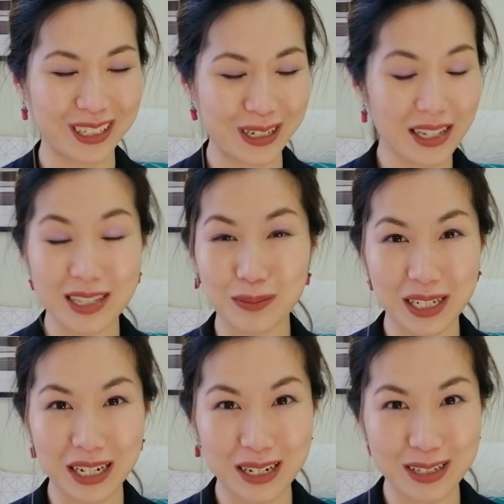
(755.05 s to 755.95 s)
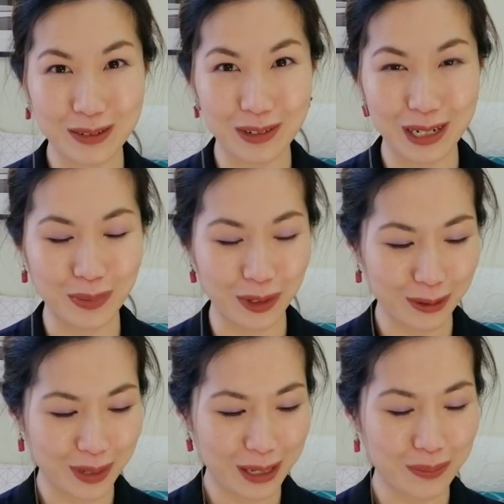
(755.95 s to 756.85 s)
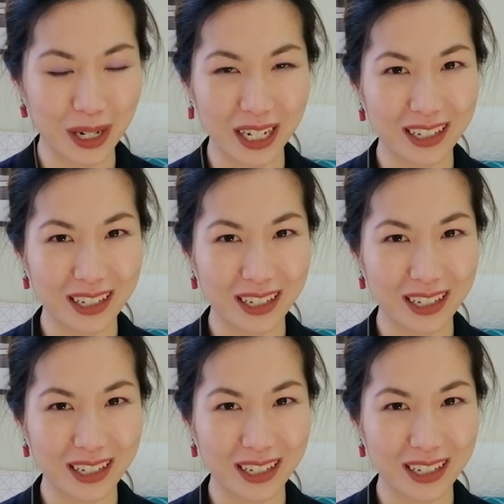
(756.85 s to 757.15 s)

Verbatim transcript: That's something that doesn't really bother me, but